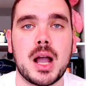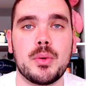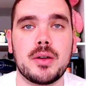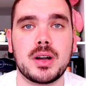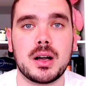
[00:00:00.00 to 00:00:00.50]

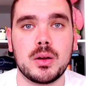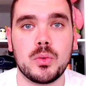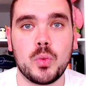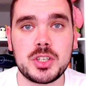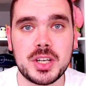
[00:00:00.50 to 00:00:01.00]
However,
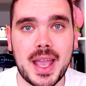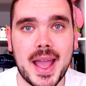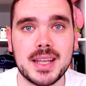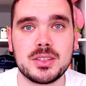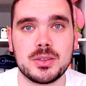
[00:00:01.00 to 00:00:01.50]
what you
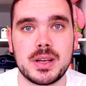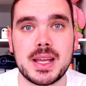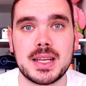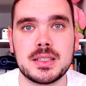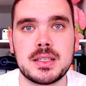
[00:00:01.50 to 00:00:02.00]
can do
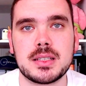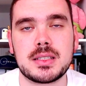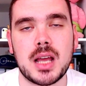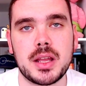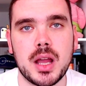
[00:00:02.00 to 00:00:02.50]
is
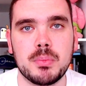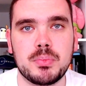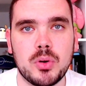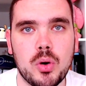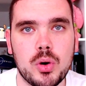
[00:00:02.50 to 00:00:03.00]
study a
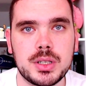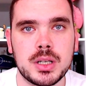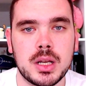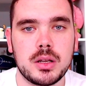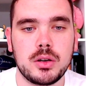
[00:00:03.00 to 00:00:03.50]
broad
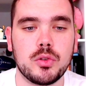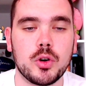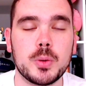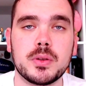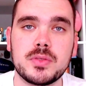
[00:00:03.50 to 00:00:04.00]

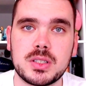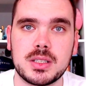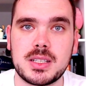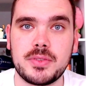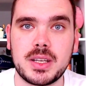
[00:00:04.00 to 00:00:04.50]
group of
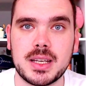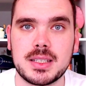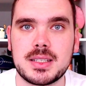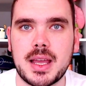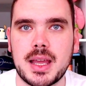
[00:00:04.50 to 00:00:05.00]

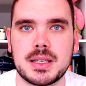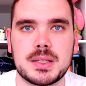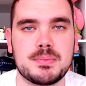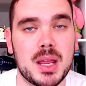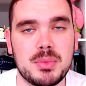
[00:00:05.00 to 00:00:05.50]
certificates
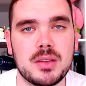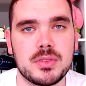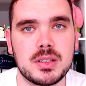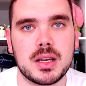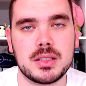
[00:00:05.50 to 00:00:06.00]
and maybe
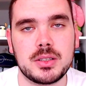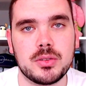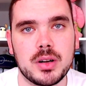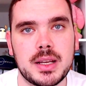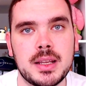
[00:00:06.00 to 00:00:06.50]
even a
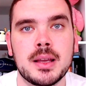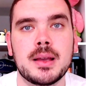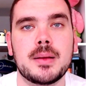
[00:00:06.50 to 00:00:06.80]
degree